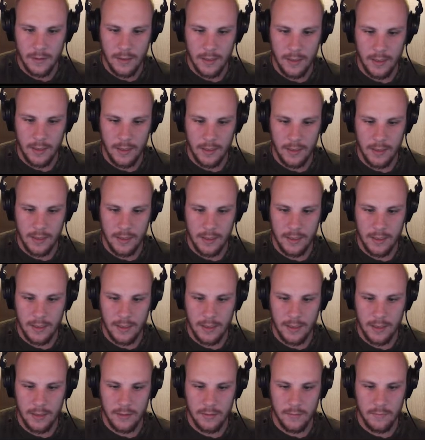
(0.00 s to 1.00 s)
And here
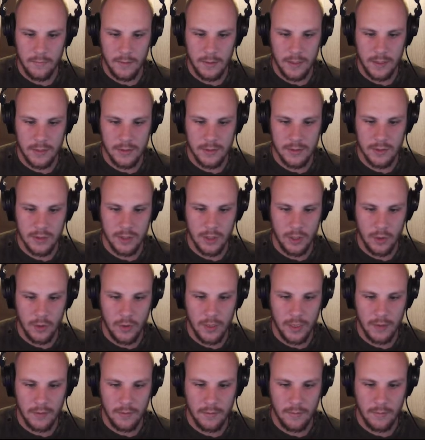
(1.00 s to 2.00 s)
again, we can just
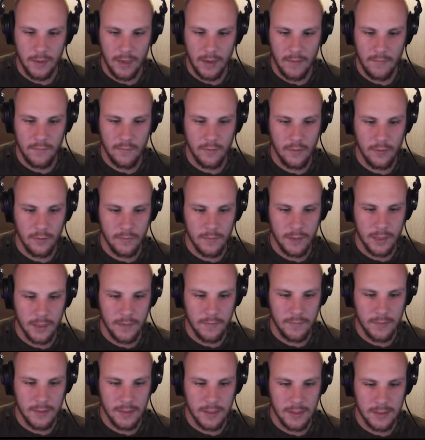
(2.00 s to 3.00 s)
look at the waveform
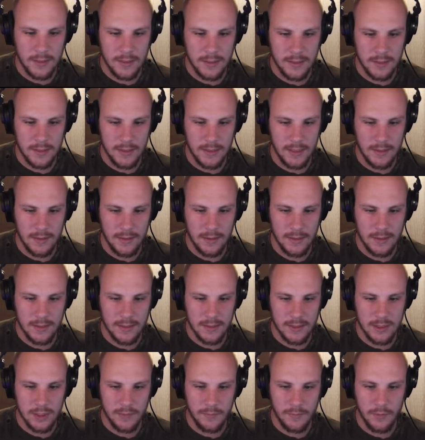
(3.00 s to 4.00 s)
and we can see that
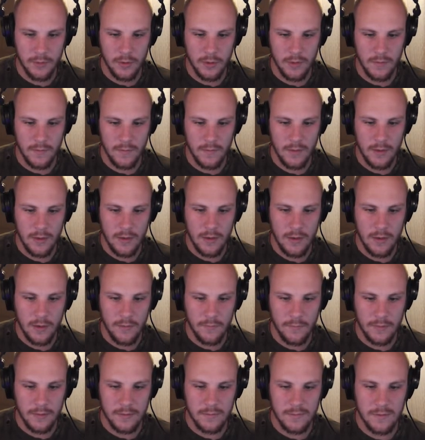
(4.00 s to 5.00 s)
this is a point
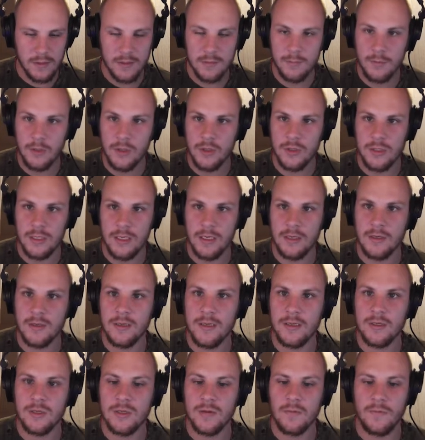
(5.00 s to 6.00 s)
of interest because here
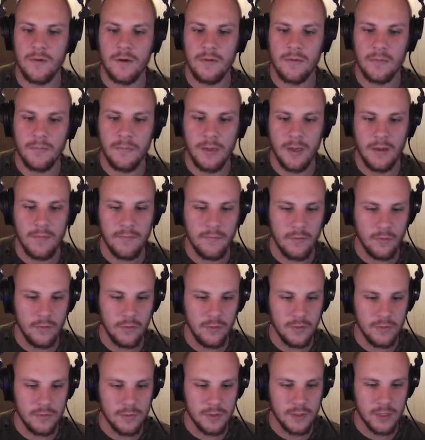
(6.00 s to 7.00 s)
there's a very big
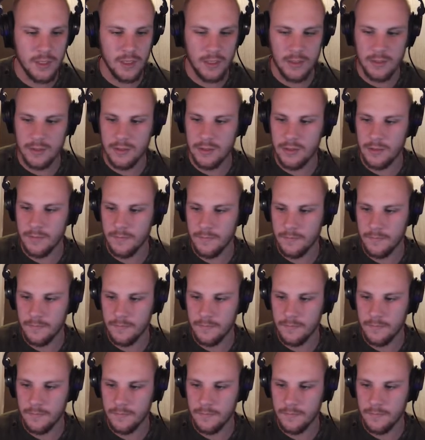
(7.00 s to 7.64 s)
volume change.